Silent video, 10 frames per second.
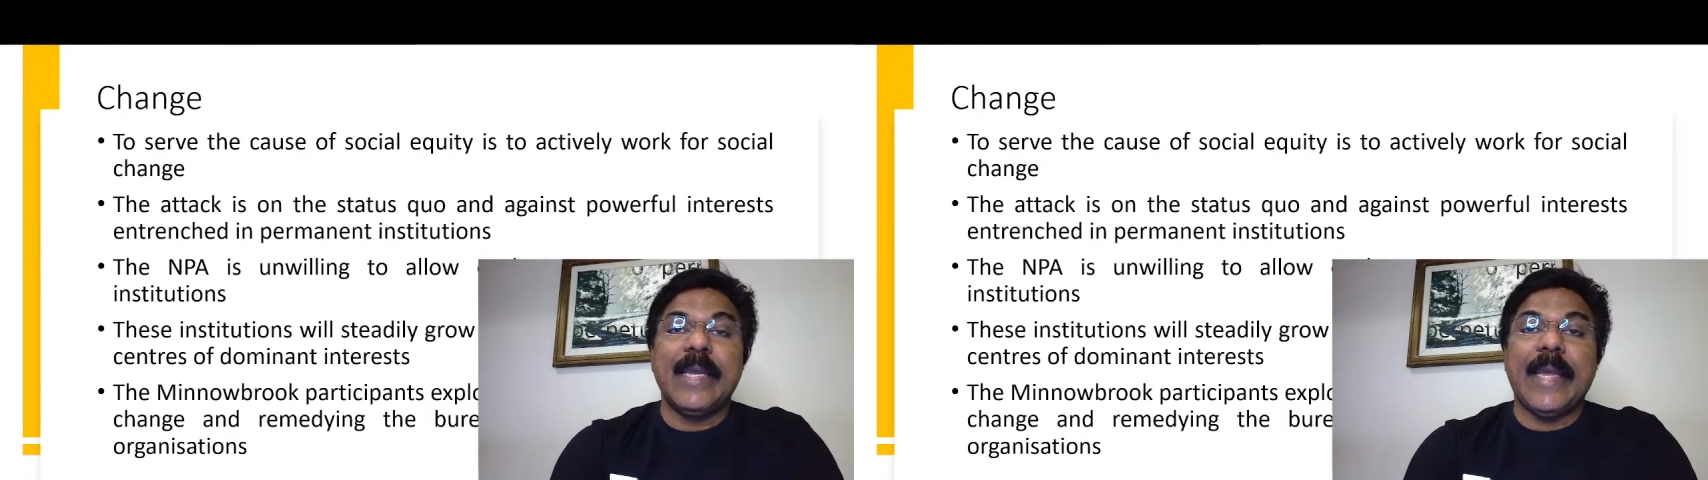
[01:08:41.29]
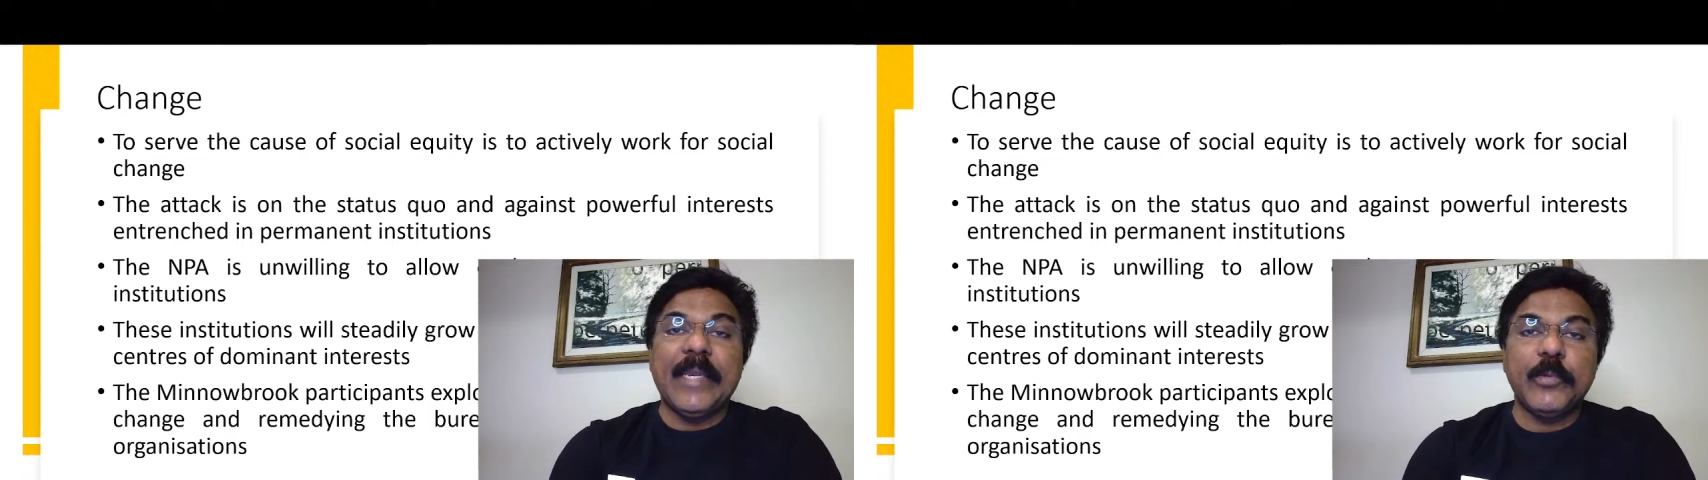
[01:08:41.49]

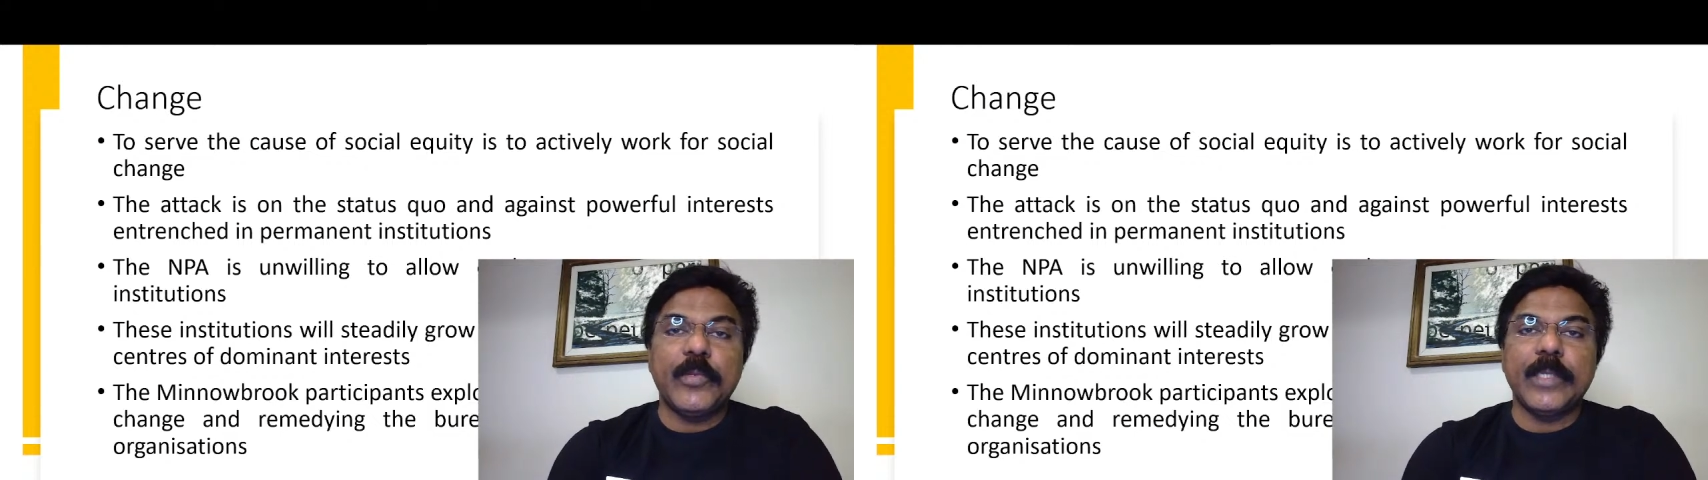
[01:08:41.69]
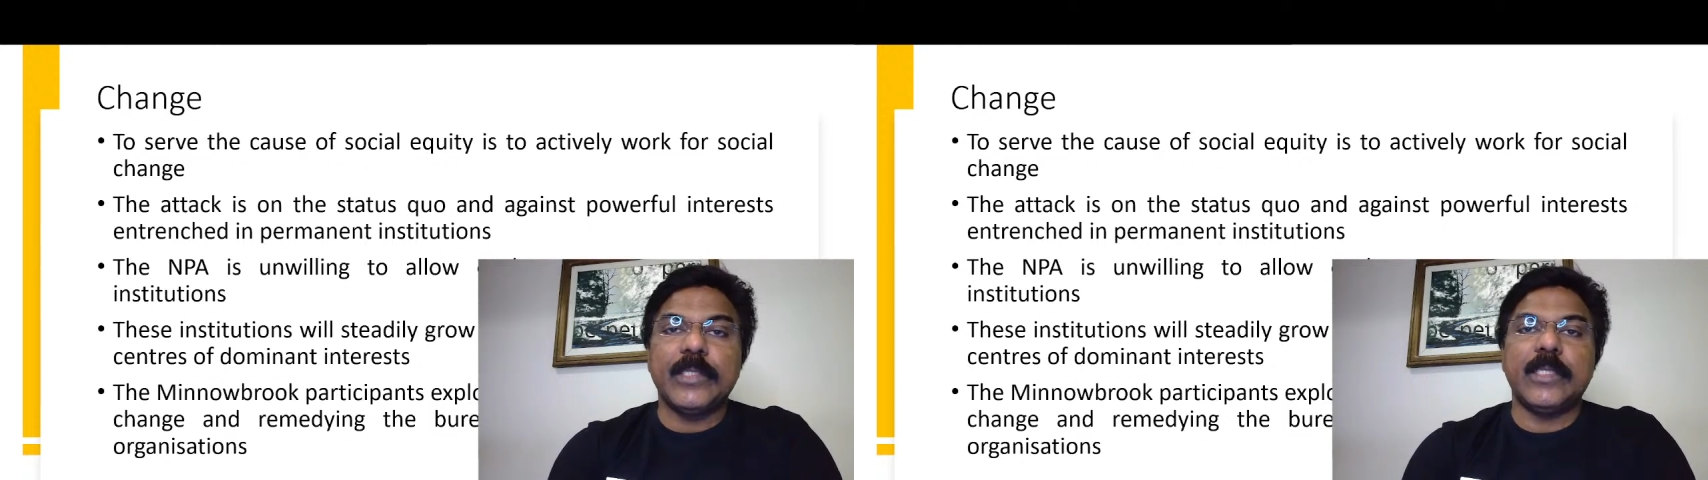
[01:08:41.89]

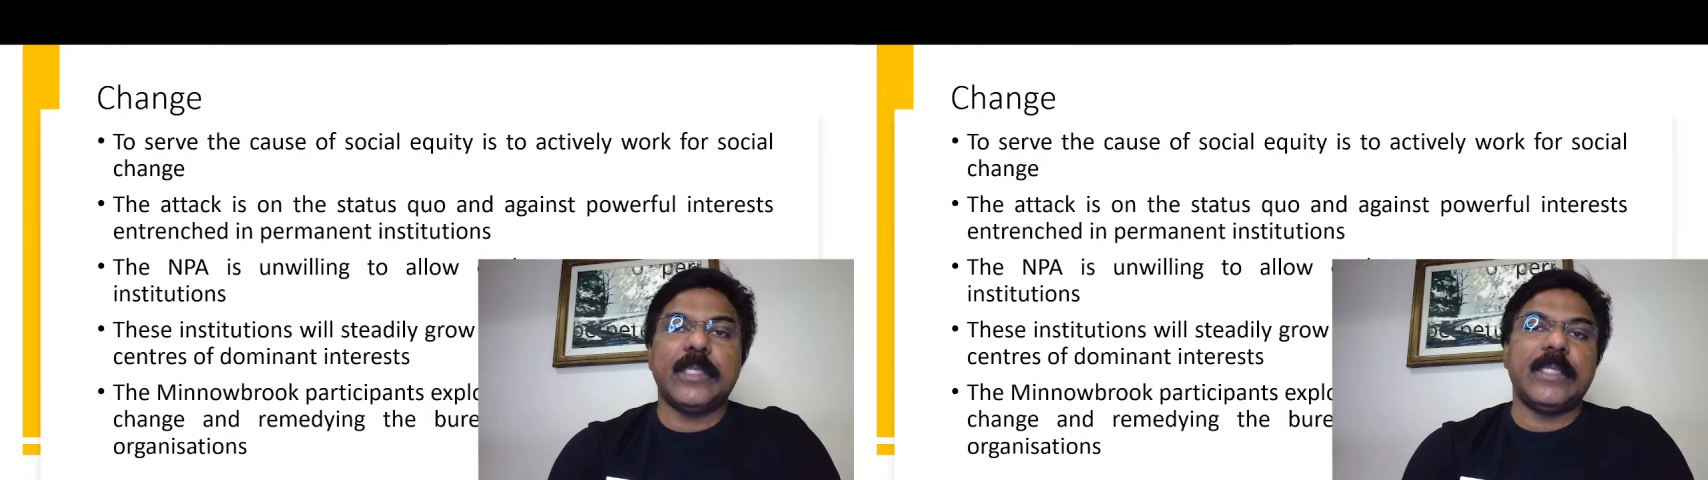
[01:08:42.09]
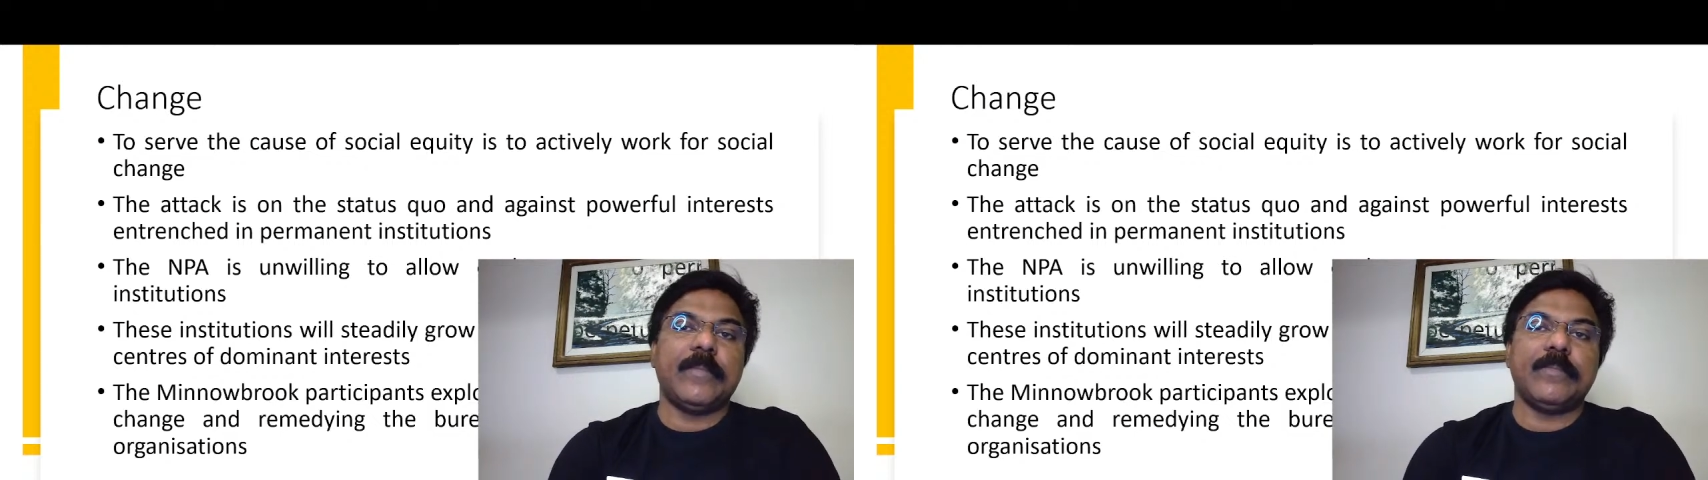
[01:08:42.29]
entrenched
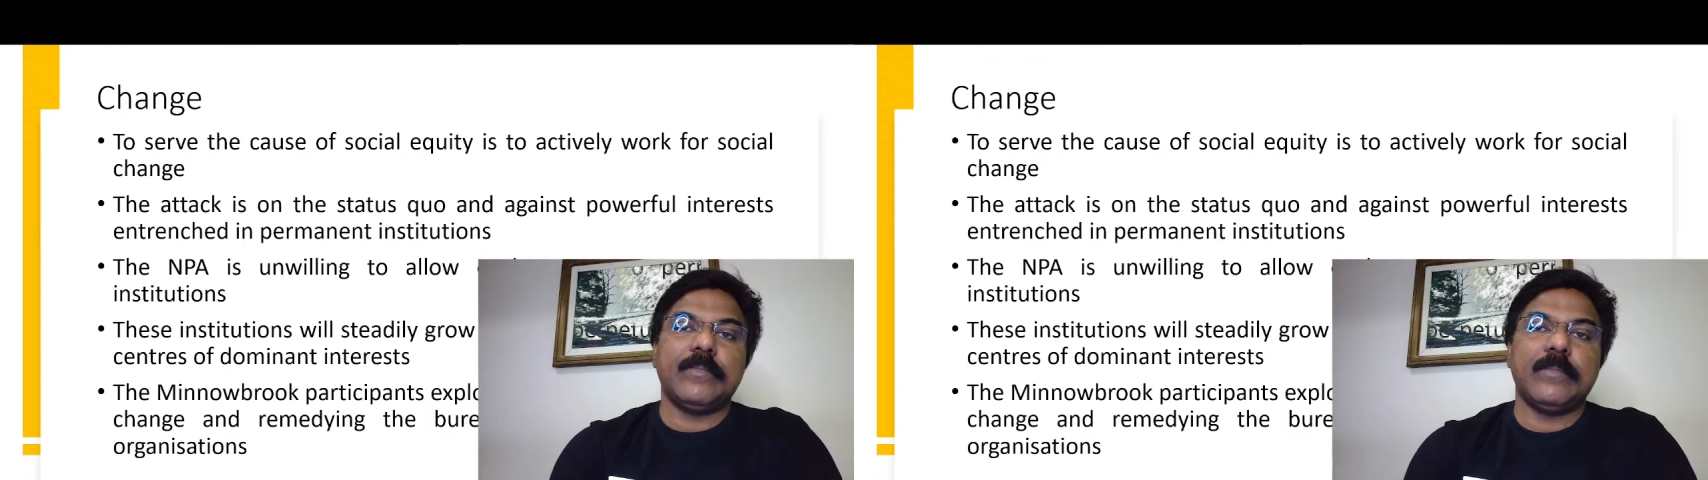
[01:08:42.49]
in them.